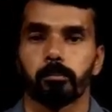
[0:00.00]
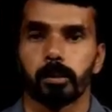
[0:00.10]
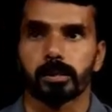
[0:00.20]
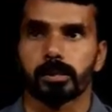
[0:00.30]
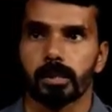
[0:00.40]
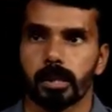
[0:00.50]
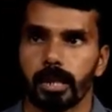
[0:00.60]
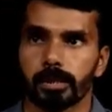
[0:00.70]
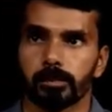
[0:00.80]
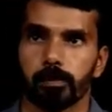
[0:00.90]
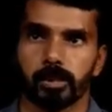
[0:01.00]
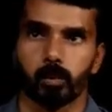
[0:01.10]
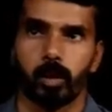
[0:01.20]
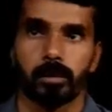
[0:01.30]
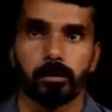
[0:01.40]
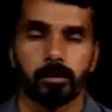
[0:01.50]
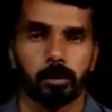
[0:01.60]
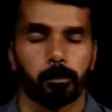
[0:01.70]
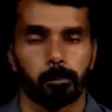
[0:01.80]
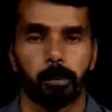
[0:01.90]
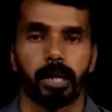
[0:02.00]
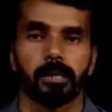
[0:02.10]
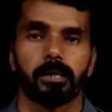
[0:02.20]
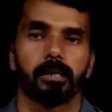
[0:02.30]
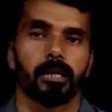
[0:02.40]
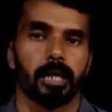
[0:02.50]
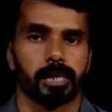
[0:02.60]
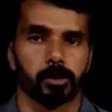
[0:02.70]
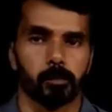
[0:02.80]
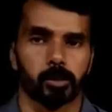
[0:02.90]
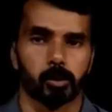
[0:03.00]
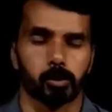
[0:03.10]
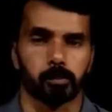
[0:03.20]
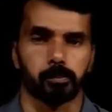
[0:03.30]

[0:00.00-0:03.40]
plus 3x plus 1 by x plus 2.